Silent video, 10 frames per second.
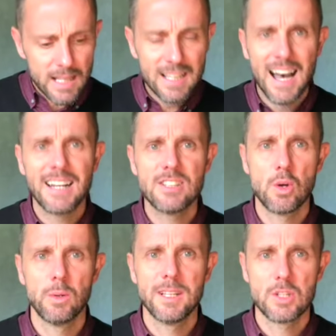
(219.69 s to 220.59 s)
God has
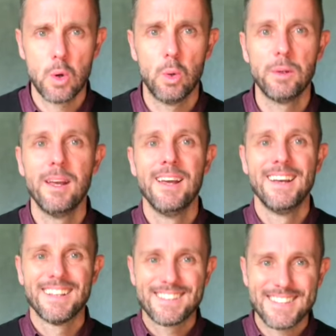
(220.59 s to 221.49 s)
only told
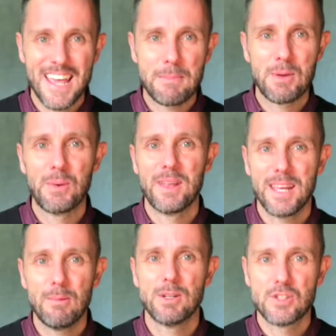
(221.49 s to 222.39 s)
Samuel that
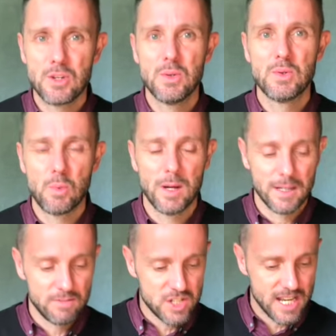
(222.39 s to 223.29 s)
he would choose one
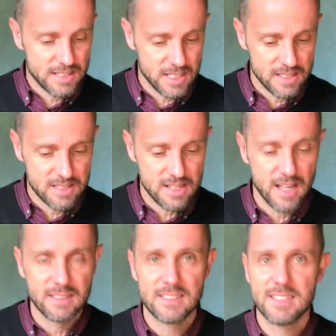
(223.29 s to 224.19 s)
of Jesse's
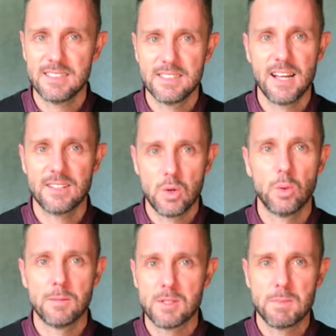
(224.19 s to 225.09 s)
sons. He's not
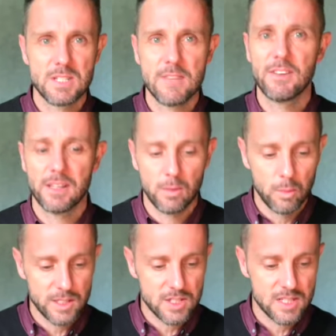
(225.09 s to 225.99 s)
told him specifically
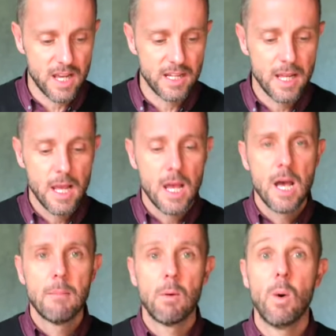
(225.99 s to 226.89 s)
which son.
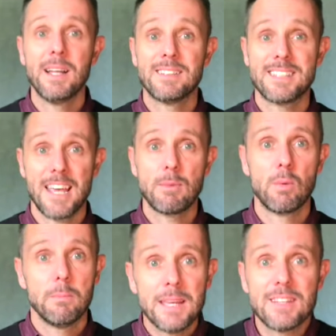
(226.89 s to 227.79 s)
But when
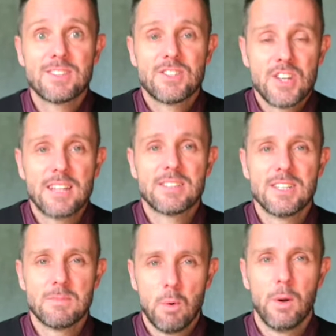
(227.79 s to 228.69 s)
Samuel meets
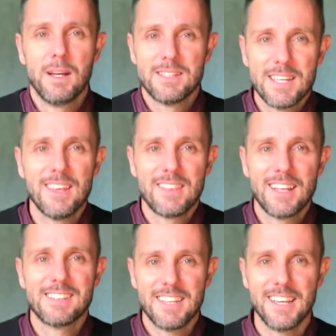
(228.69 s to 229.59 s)
Jesse's boys, he
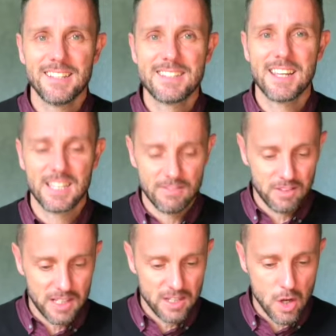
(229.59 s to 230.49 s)
thinks he
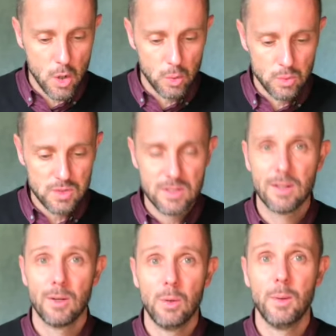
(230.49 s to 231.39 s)
instinctively knows
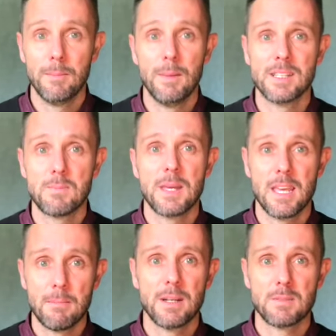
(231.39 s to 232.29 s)
who it must be.
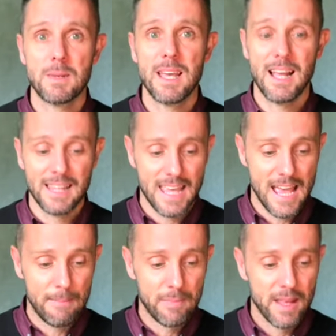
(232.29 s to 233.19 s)
It must be Eliab.